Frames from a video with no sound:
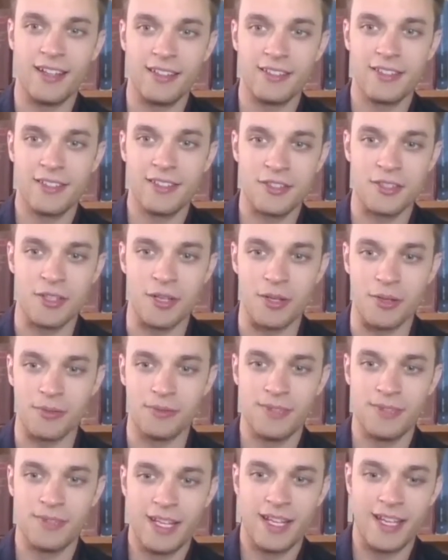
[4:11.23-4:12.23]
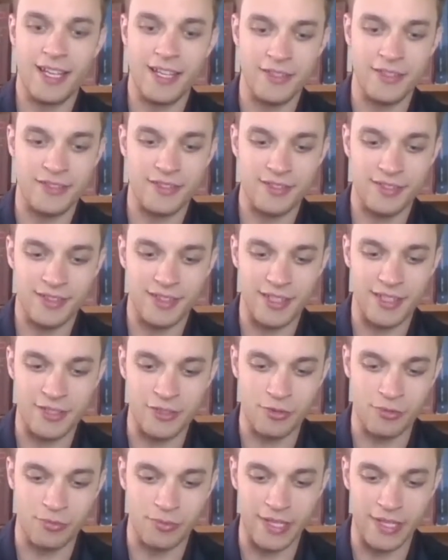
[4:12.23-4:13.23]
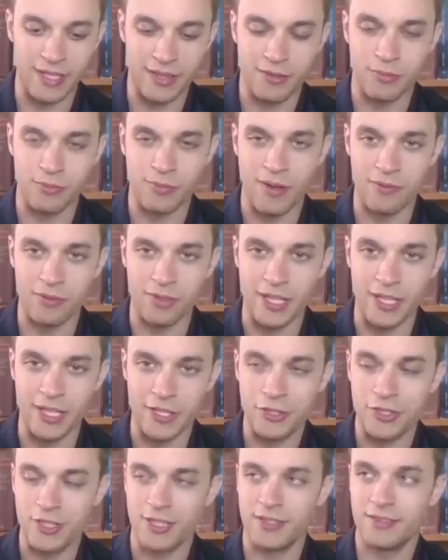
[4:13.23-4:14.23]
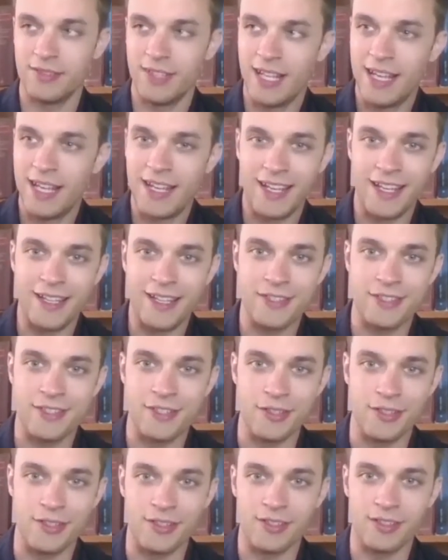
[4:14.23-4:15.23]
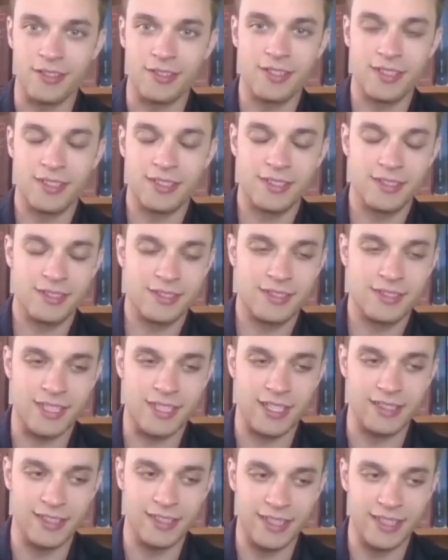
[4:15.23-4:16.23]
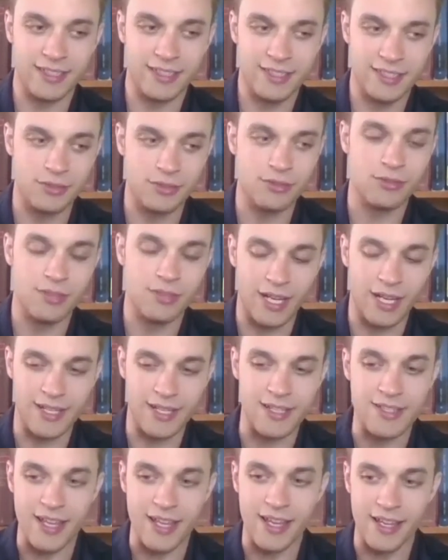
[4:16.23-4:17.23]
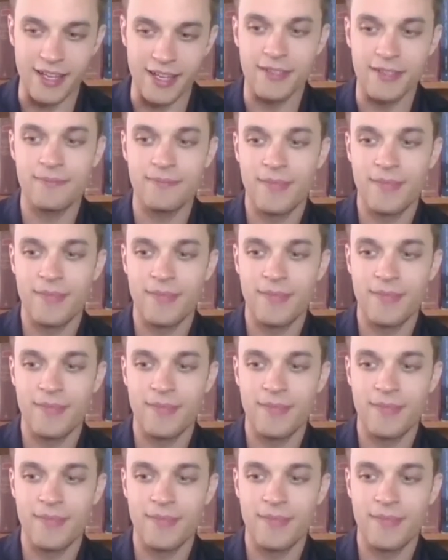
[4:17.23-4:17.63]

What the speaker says: So as you're reading through Revelation, as you're digging into Isaiah,